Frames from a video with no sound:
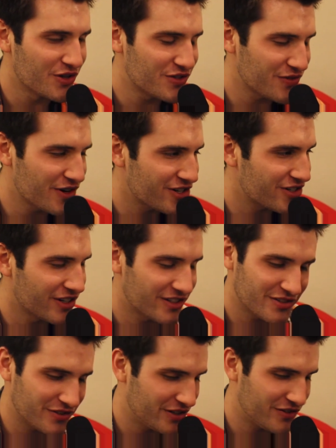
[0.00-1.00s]
It's fresh.
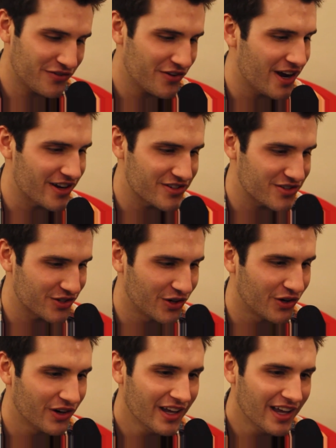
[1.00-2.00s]
It's it's fresh.
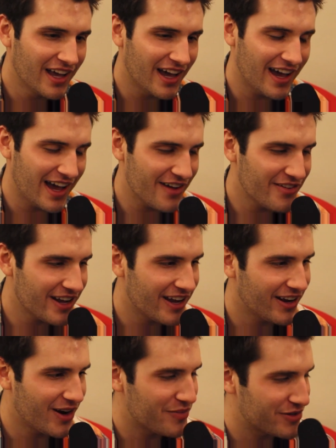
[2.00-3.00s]
So I haven't
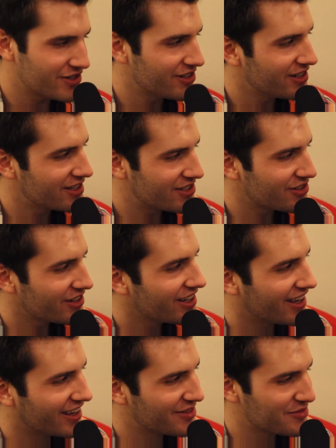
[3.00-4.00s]
had an opportunity to
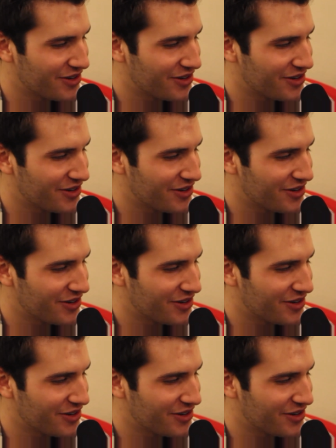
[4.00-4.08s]
yet.